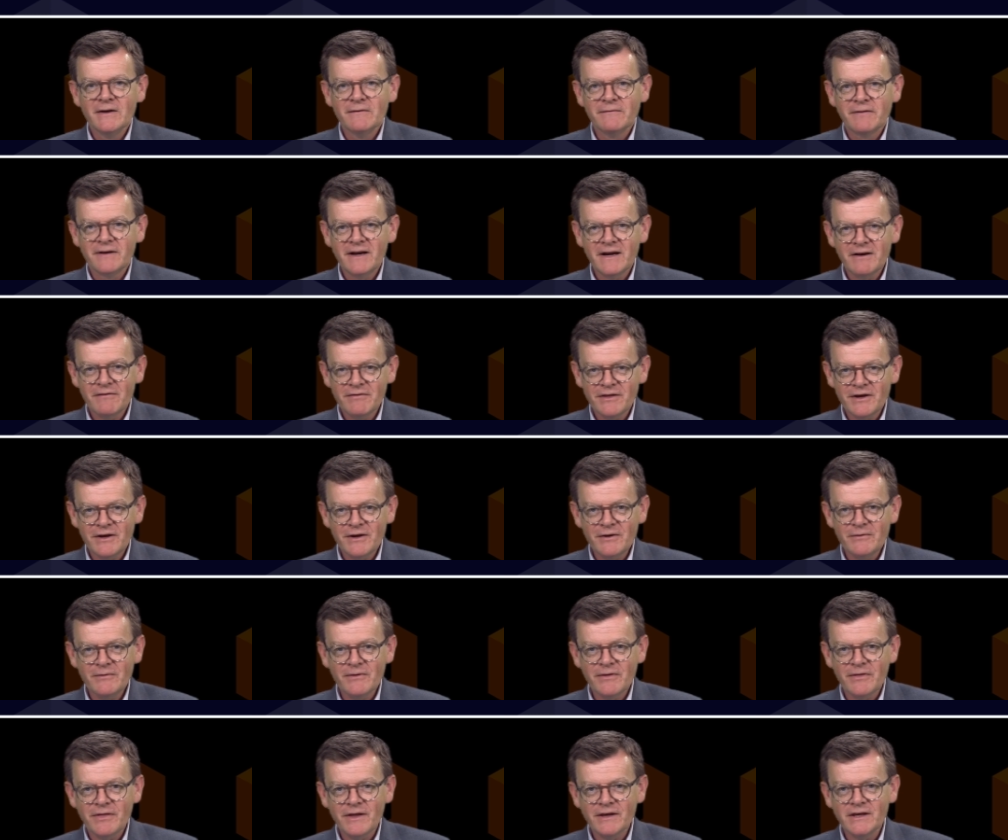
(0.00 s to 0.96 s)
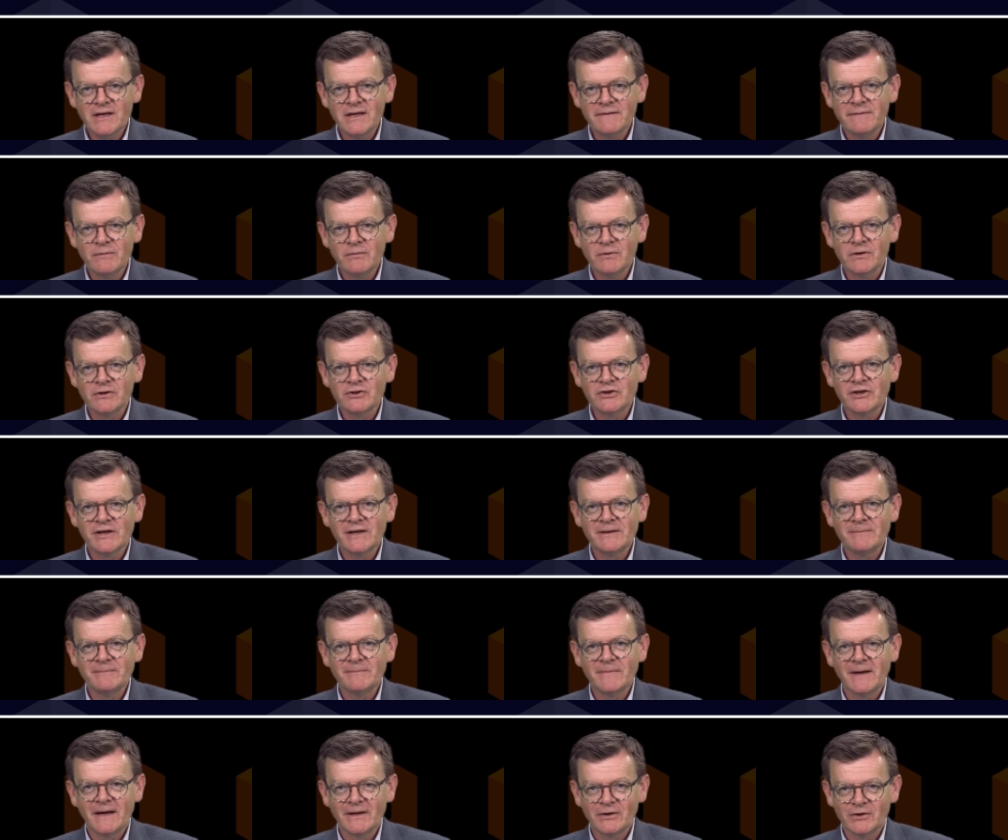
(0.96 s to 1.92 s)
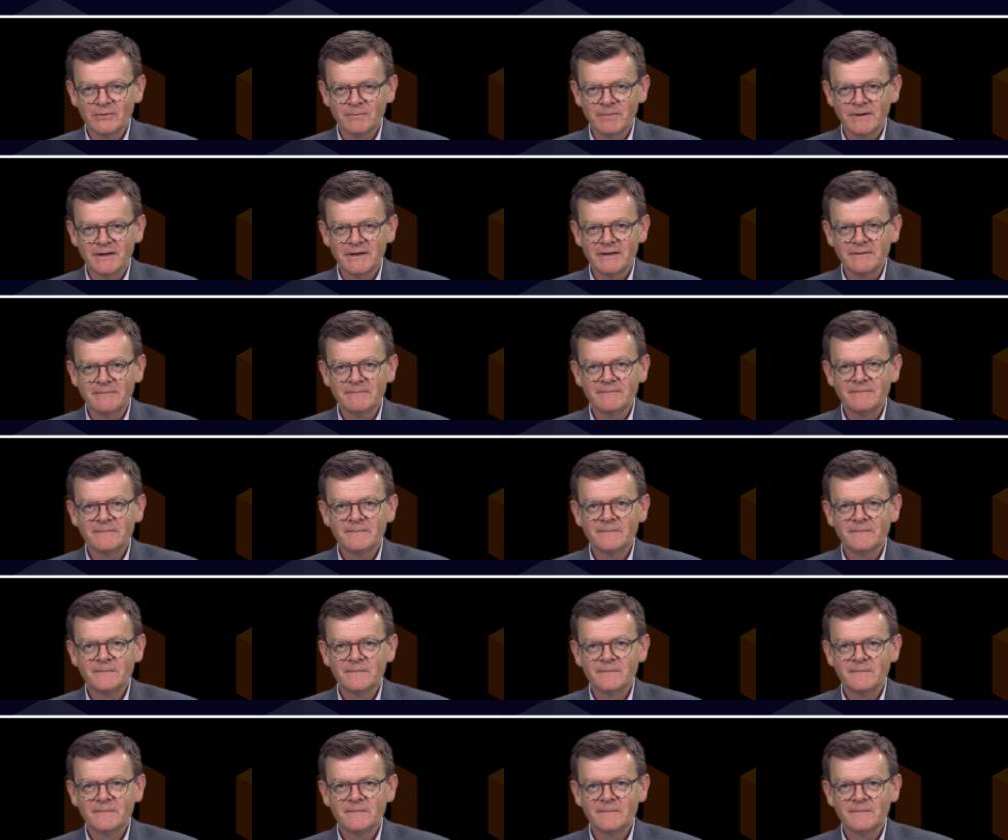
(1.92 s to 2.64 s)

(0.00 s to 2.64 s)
For now though, thank you for watching and goodbye.